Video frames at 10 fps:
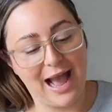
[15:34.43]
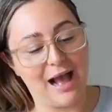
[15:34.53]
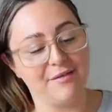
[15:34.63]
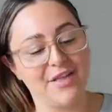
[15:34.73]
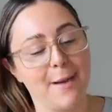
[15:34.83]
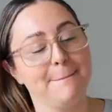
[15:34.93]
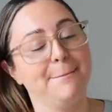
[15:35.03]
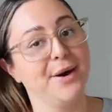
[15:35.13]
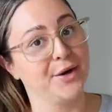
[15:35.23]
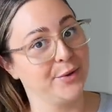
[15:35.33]
have
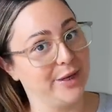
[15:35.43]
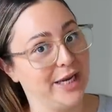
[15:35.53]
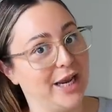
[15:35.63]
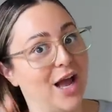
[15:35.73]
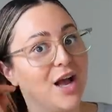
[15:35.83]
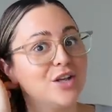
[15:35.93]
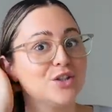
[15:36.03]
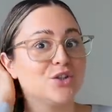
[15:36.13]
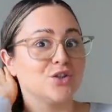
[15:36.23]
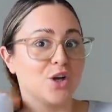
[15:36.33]
that buttery,
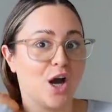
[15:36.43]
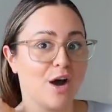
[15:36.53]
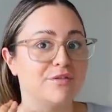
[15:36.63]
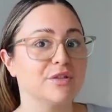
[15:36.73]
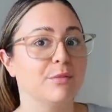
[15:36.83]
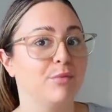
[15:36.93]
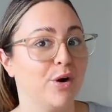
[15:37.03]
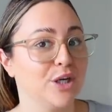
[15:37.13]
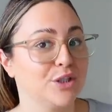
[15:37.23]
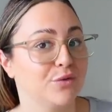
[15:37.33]
soft,
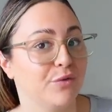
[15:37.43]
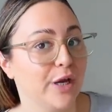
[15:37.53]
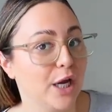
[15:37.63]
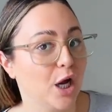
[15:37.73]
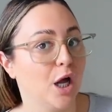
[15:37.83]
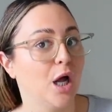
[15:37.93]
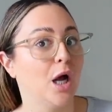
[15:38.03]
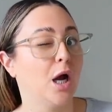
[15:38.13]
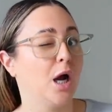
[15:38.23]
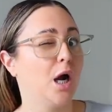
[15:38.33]
brushed
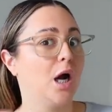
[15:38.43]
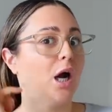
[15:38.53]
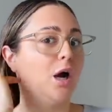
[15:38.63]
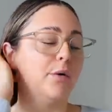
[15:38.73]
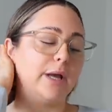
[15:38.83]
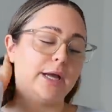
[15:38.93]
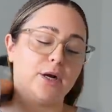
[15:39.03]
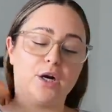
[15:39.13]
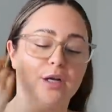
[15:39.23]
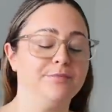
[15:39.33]
feel. Okay,
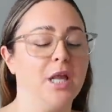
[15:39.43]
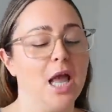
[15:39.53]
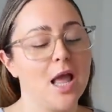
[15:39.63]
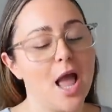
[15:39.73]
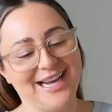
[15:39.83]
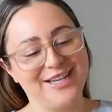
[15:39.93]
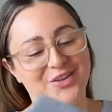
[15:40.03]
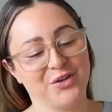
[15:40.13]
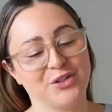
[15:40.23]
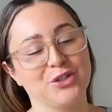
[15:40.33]
girl?
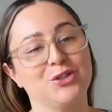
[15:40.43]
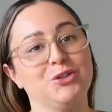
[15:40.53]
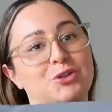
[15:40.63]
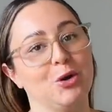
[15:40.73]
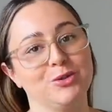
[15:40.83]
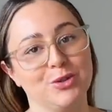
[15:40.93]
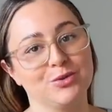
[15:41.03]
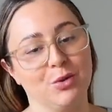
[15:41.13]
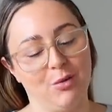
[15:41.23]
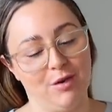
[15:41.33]
And they're just so, so,
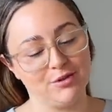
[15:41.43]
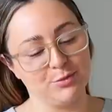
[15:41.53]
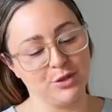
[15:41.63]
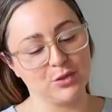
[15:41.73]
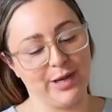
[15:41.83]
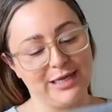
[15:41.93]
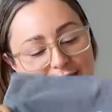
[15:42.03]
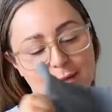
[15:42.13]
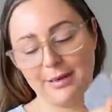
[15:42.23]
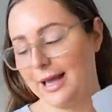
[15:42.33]
so comfortable. So I
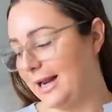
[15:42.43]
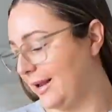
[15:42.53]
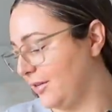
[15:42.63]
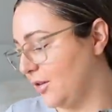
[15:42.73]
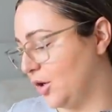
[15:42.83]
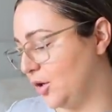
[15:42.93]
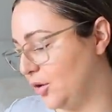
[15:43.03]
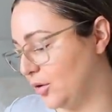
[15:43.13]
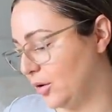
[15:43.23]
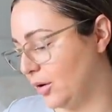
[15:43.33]
ended up getting,
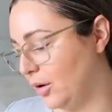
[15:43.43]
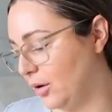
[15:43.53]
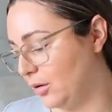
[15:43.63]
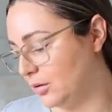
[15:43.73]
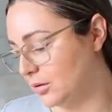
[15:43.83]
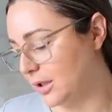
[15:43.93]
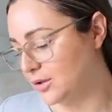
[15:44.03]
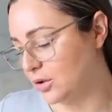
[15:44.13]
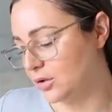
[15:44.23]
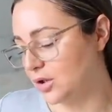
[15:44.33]
good girl.
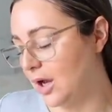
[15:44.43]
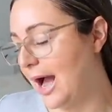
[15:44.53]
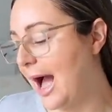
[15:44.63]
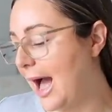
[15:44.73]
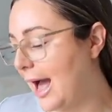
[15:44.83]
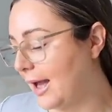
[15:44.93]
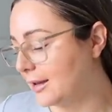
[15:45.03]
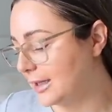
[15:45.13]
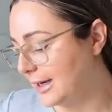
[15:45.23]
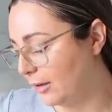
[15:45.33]
That's a good job. Ah, ah,
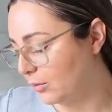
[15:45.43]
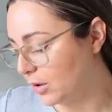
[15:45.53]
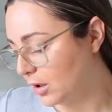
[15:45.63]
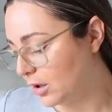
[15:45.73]
ah, lay down.